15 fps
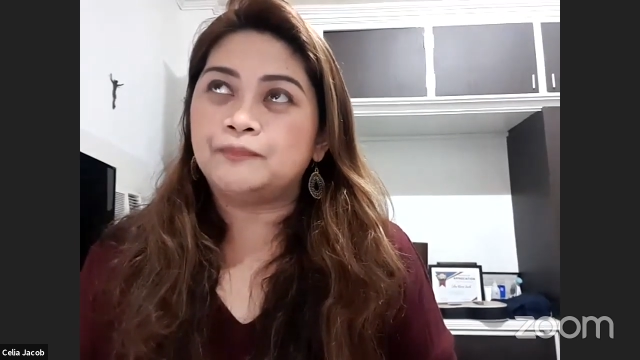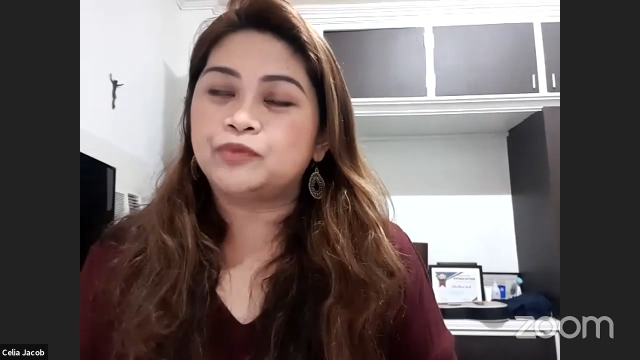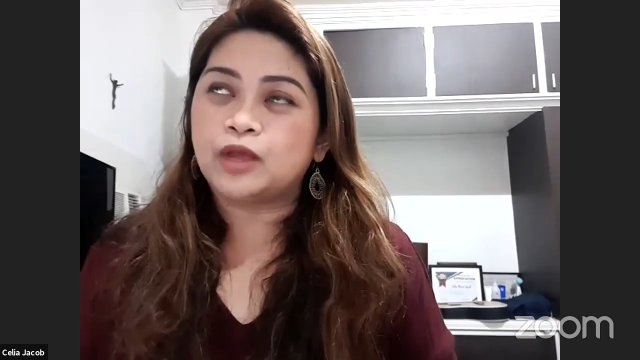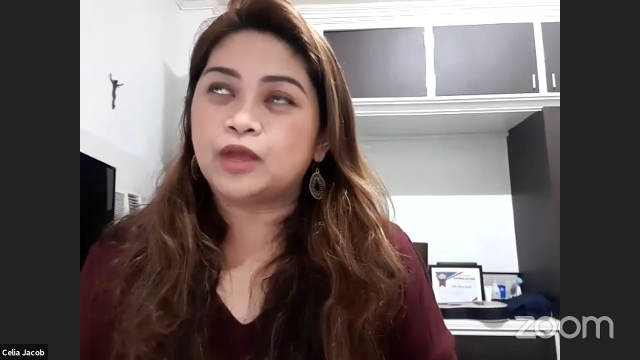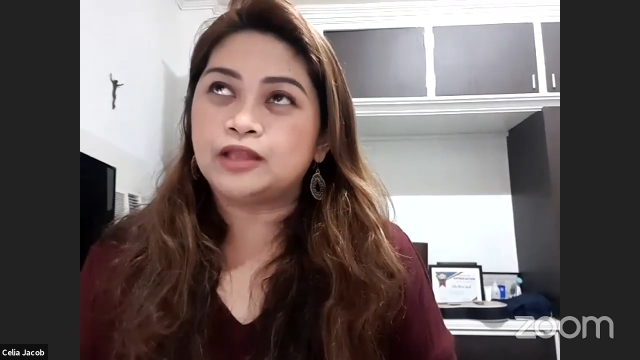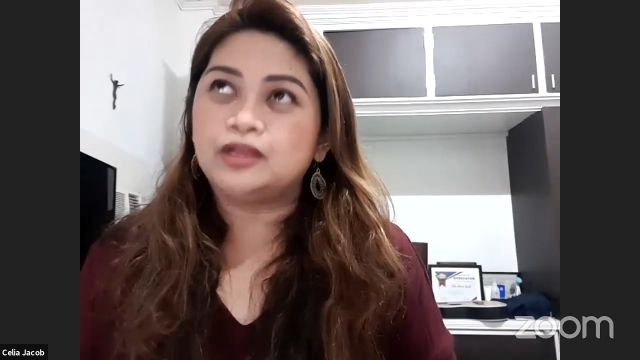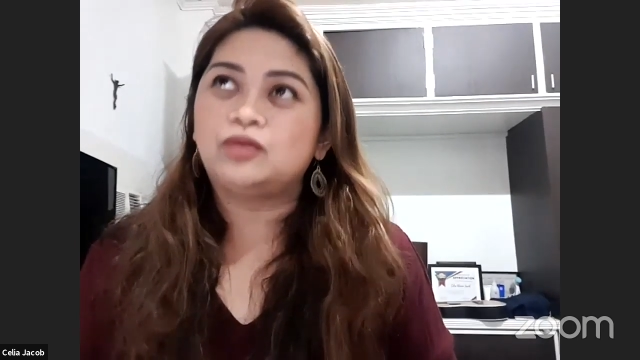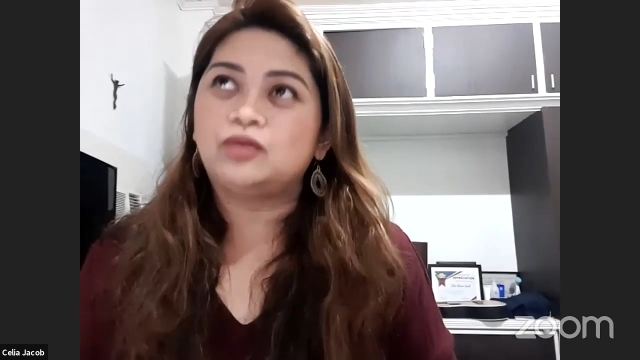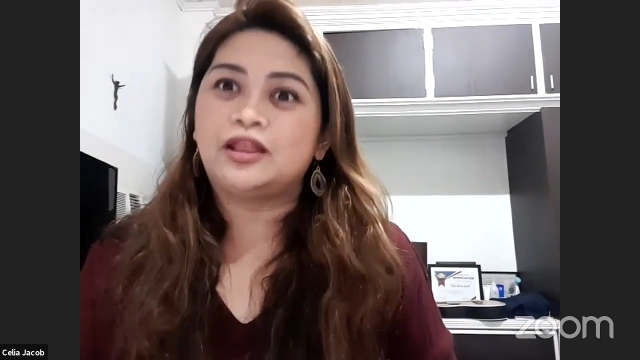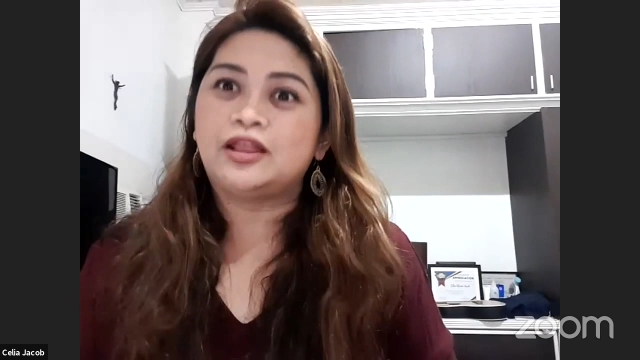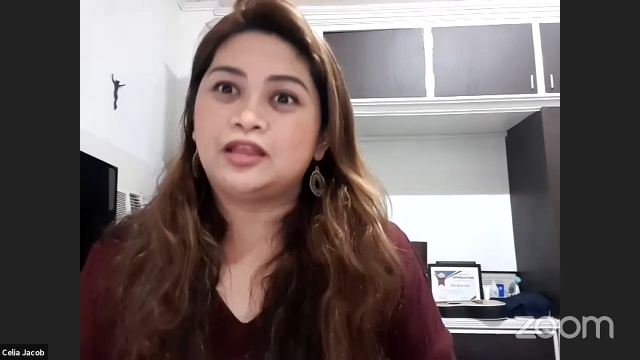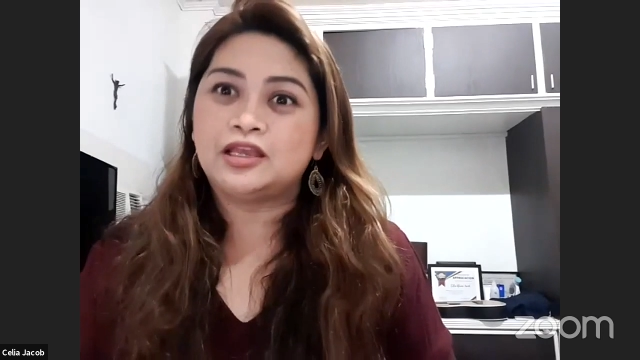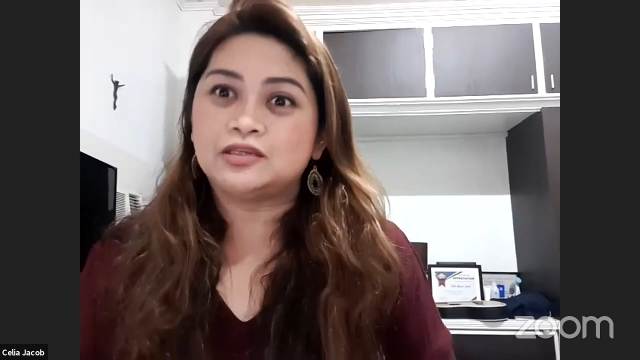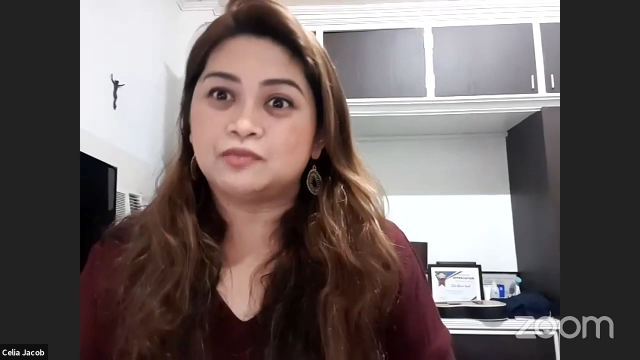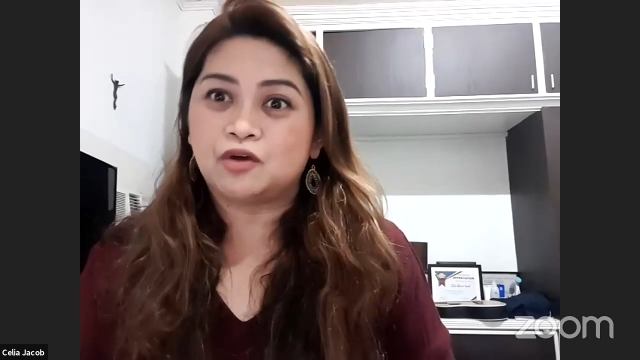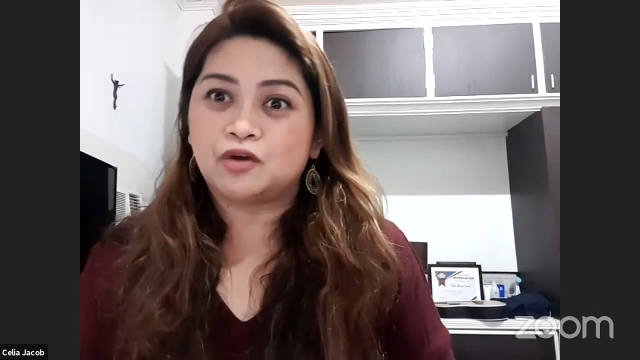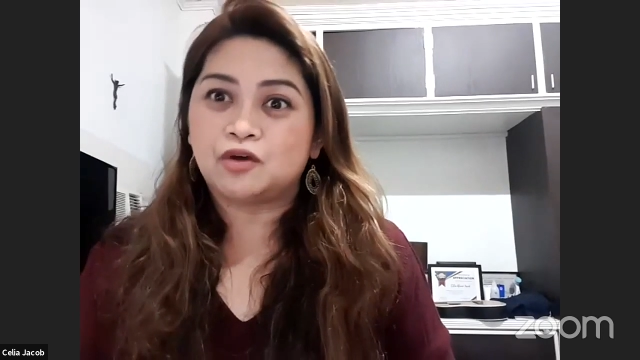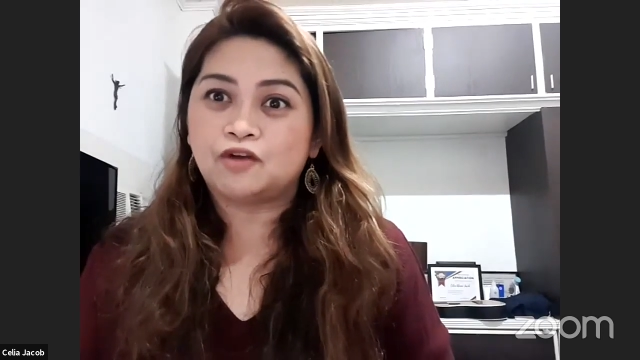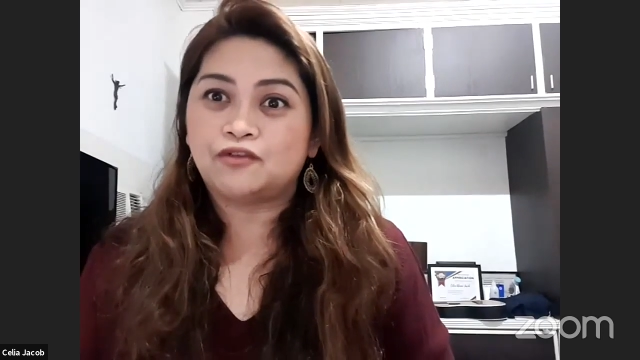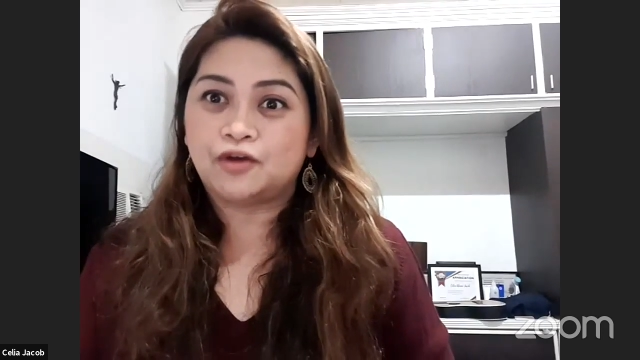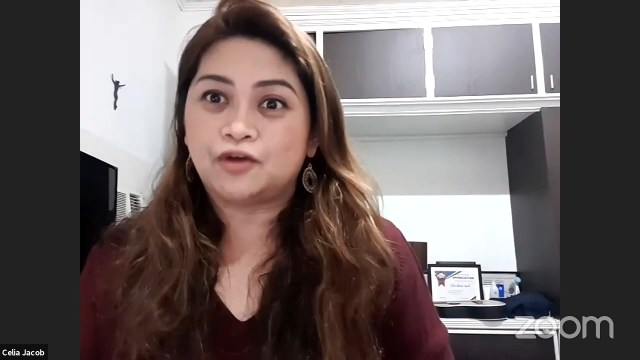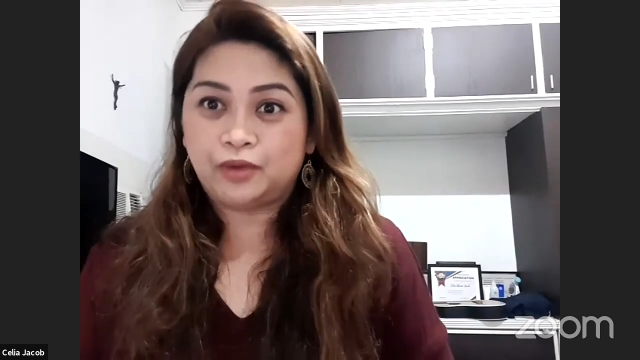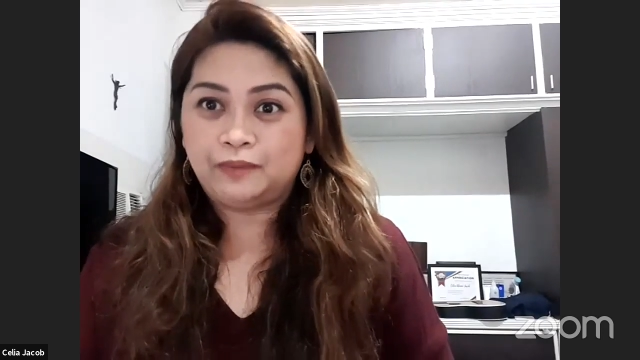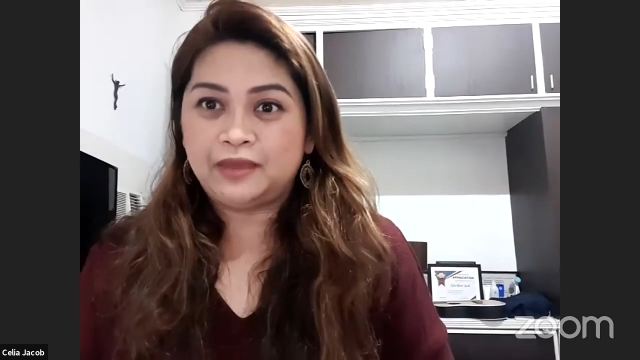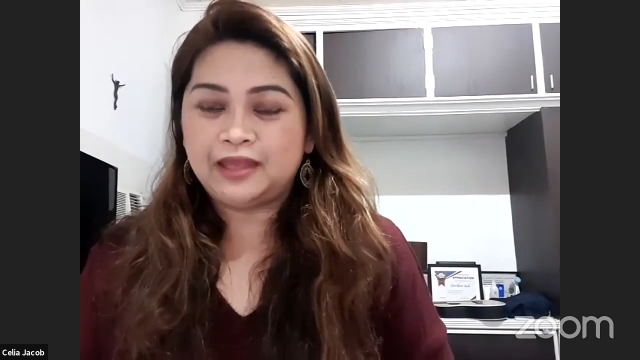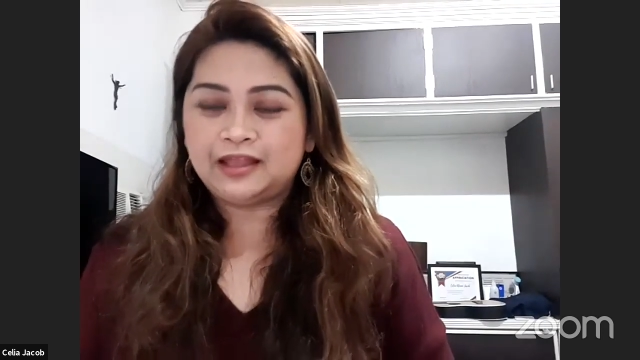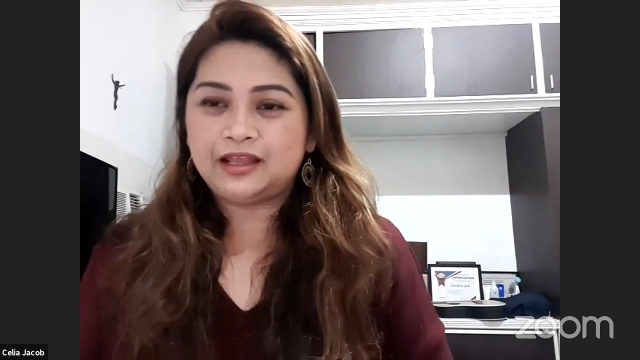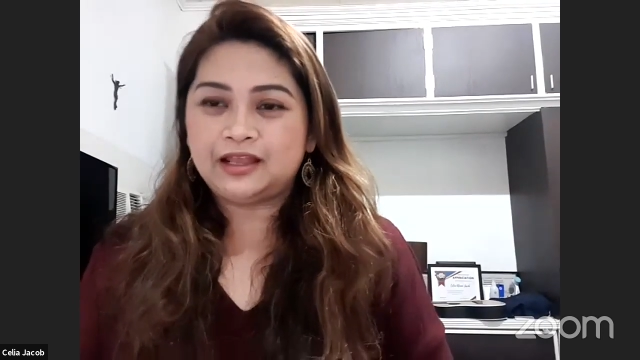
2020 is more for women.